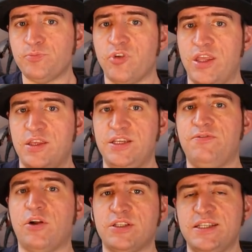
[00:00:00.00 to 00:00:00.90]
Right? The
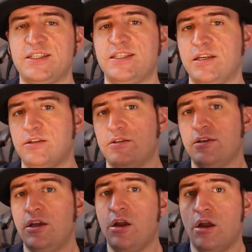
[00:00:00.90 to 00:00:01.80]
default is
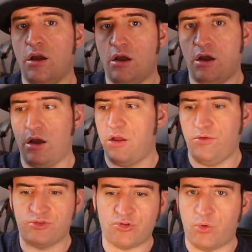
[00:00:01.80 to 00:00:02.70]
still
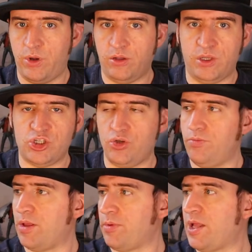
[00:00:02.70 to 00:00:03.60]
the scroll wheel issue,
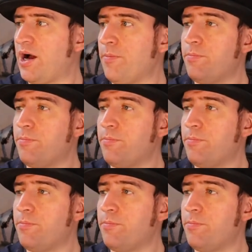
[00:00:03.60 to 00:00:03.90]
blah, blah, blah.